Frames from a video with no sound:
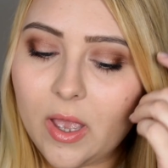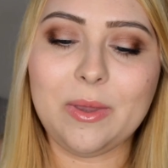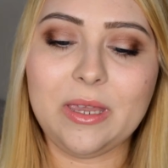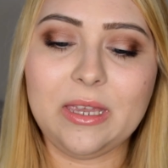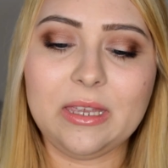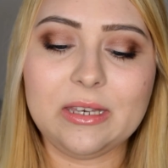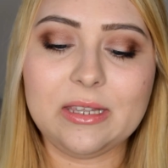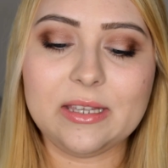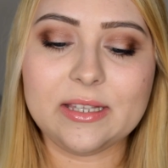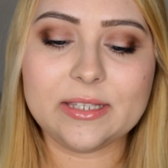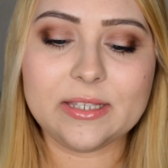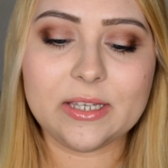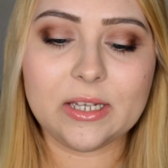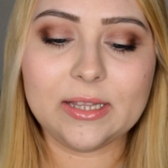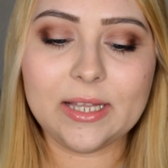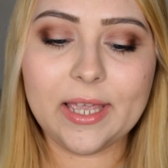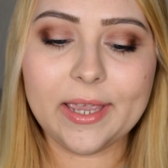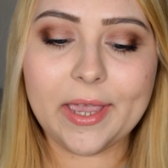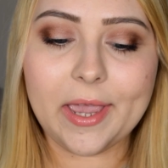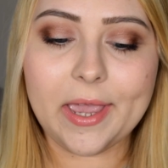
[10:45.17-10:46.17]
I mean, it's
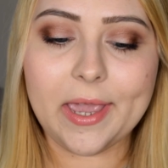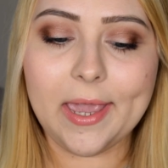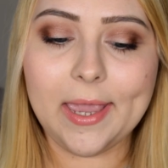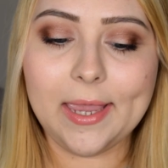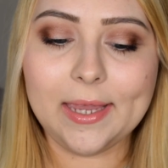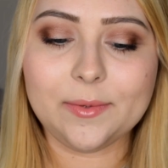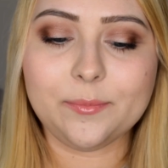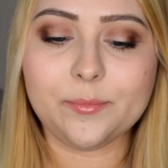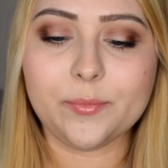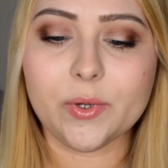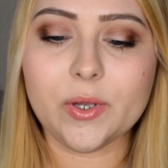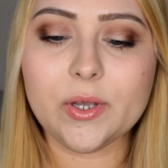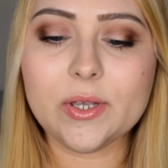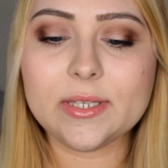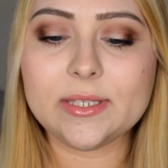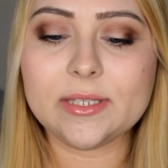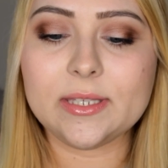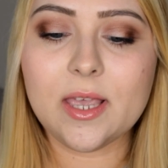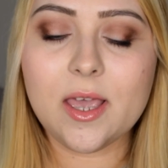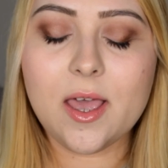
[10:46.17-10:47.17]
not like I hate
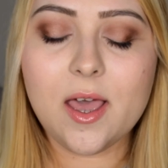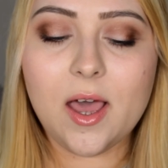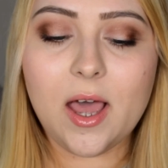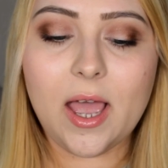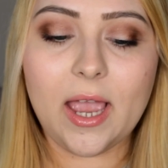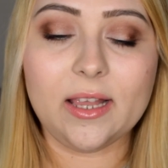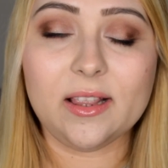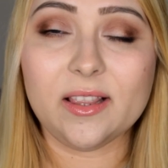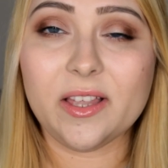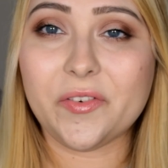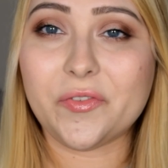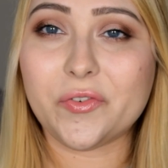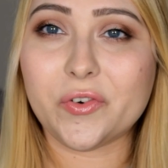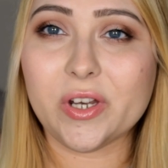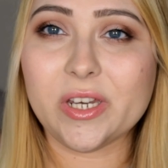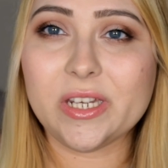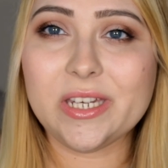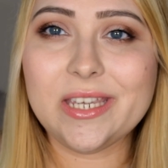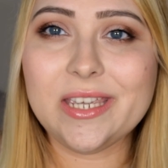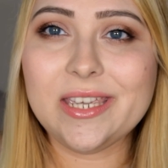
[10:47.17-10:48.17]
books. I love
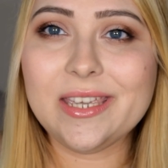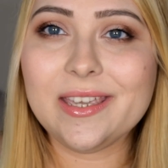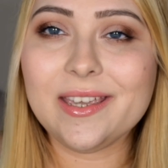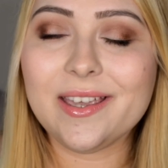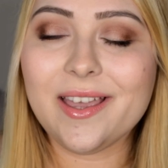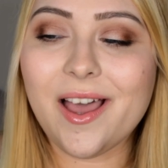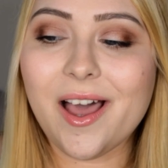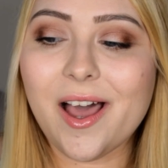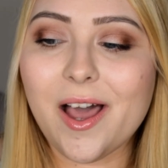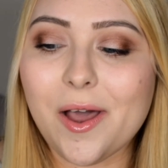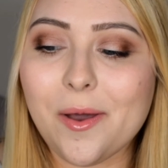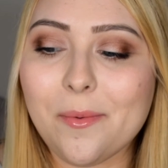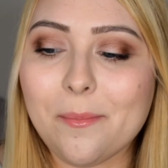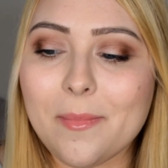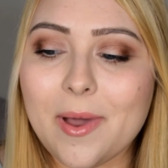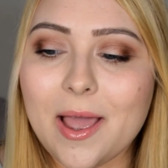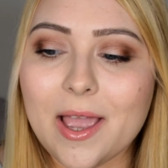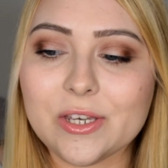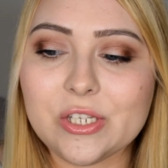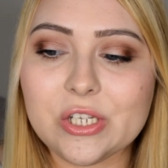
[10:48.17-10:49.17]
reading.
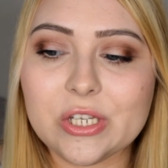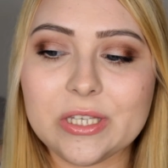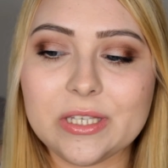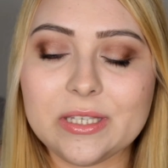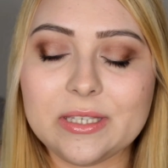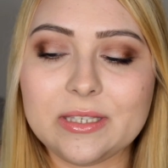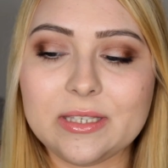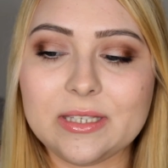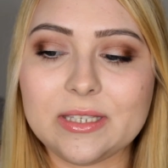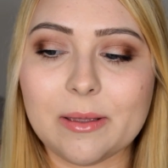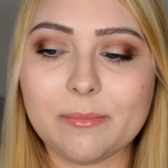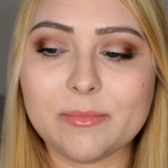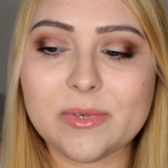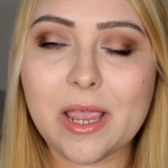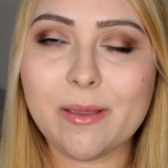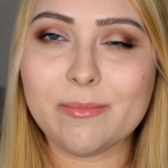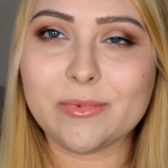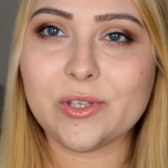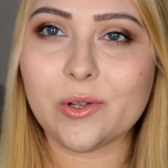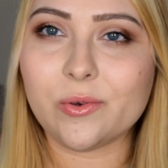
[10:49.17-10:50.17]
I just
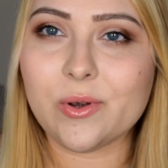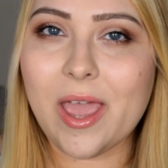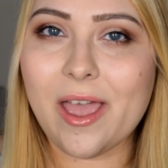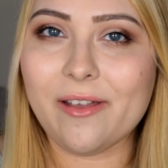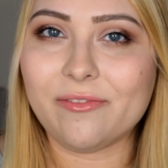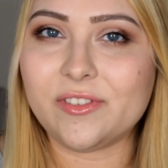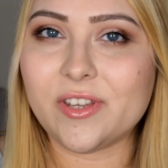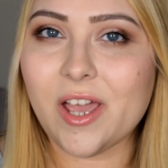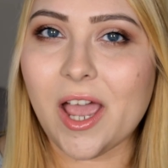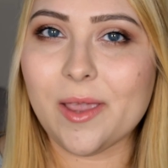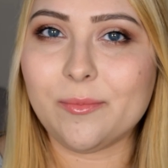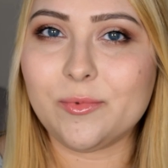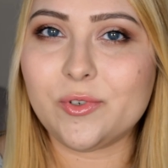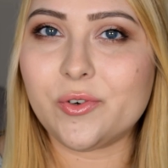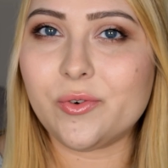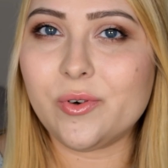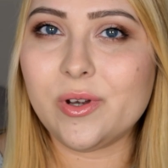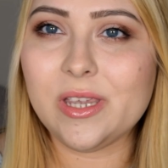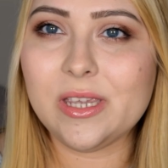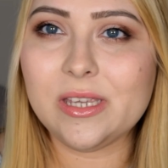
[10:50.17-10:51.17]
sometimes don't have time
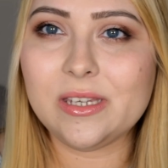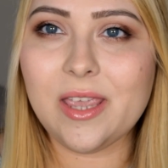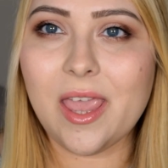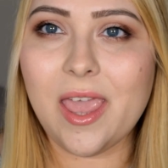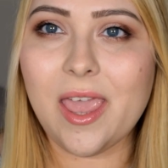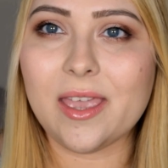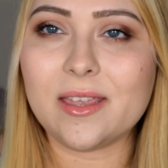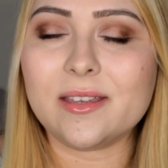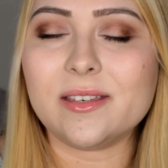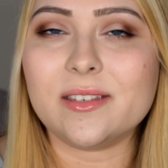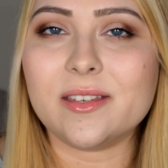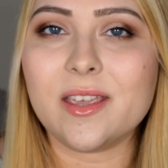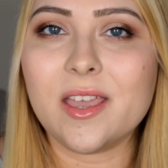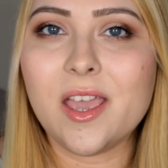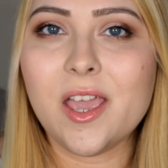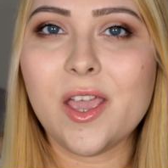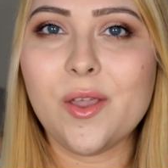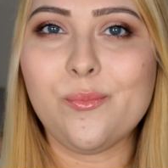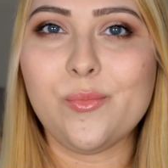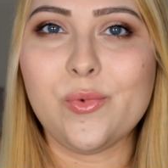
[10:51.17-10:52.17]
to read, and
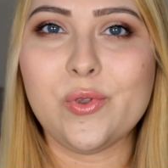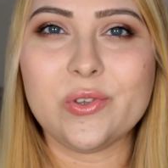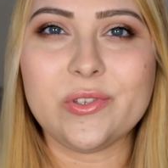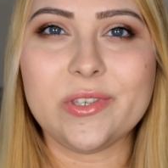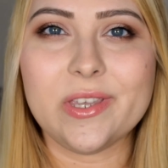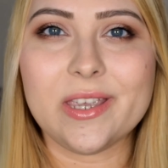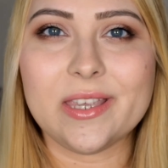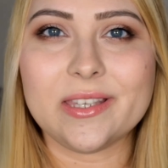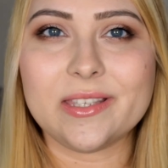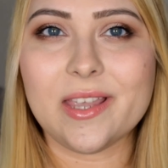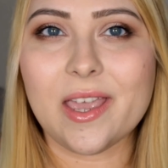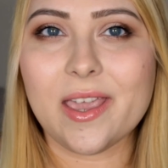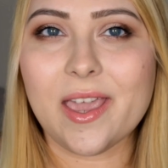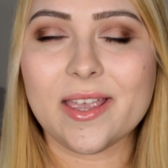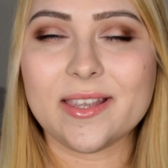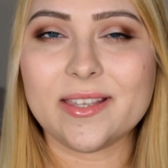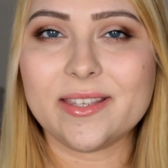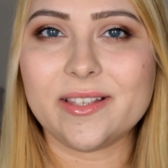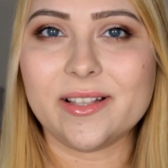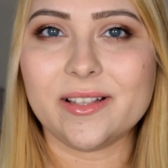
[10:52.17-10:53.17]
music is, I
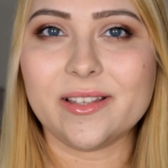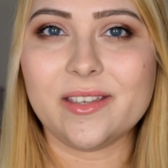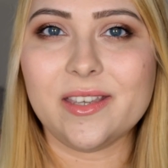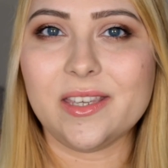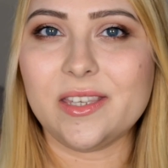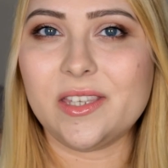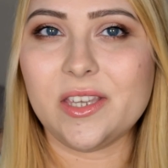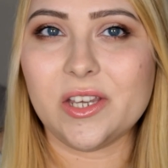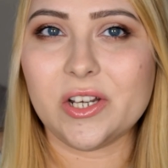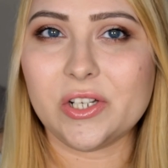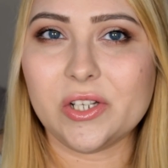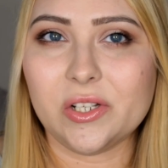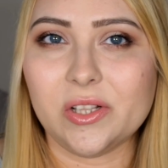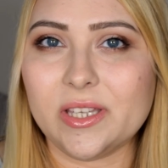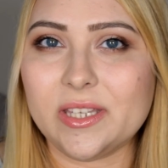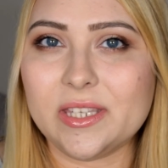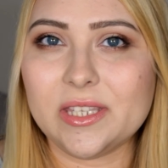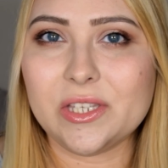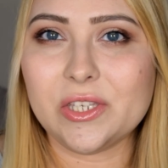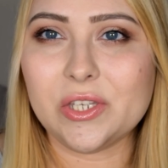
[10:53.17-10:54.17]
guess, easier to
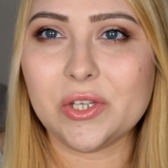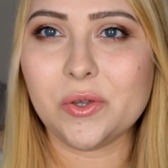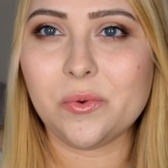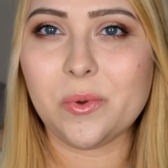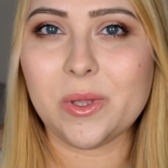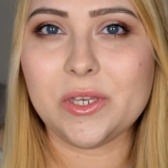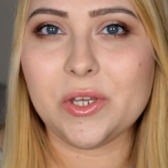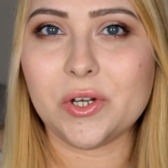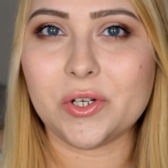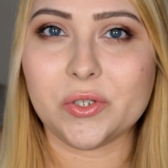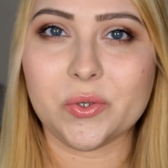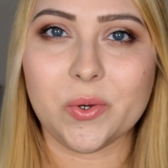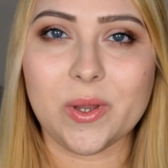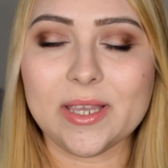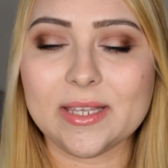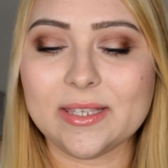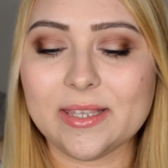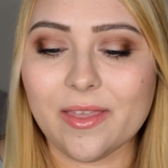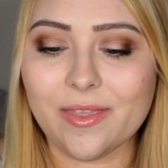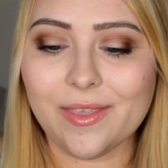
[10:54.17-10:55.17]
listen to when you're
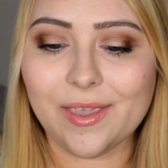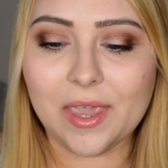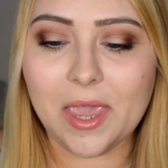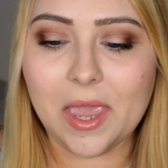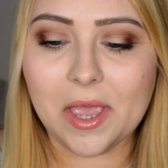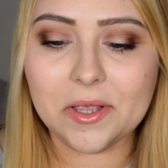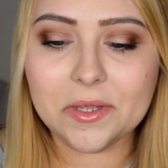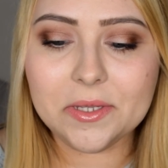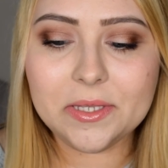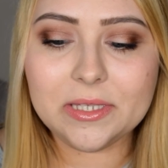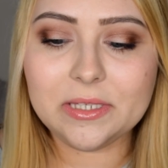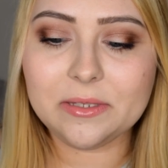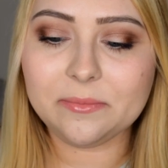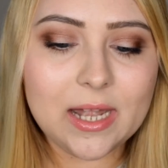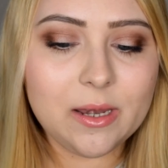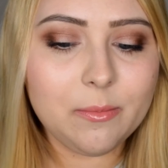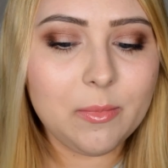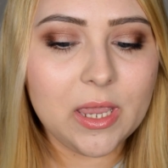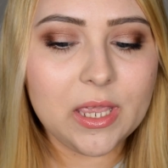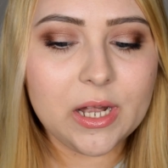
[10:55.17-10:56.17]
doing something else.
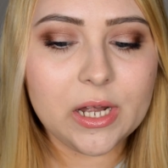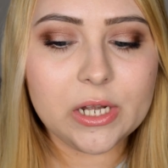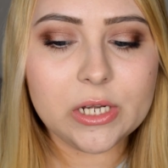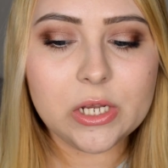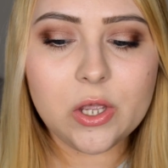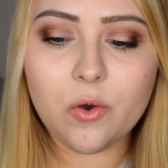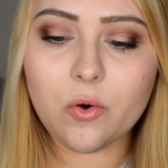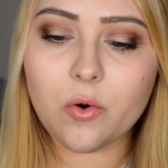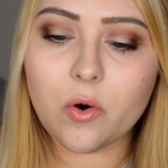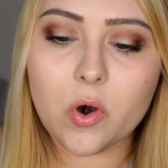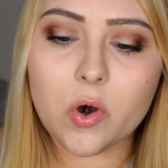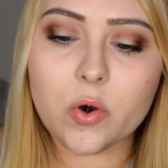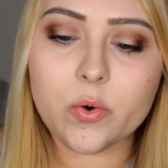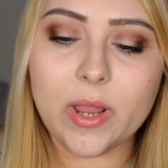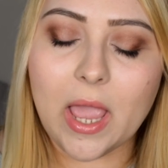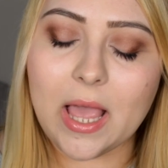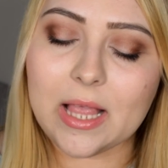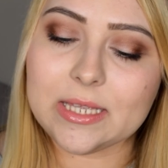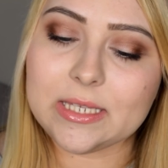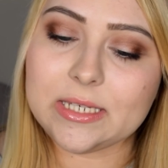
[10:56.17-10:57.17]
Animated or
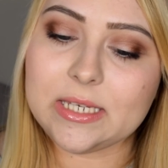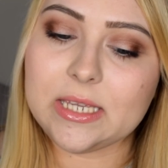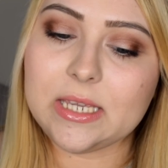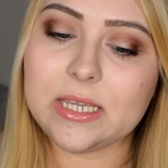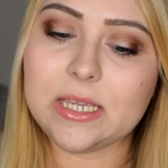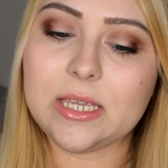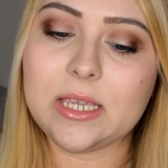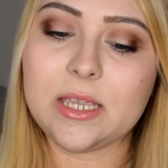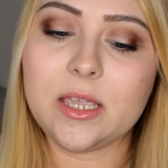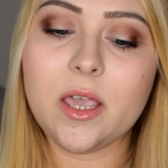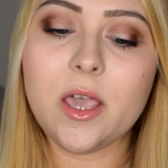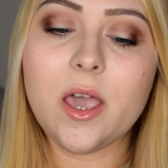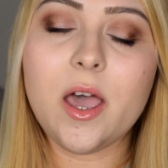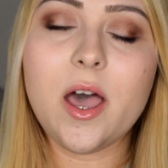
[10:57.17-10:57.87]
reality?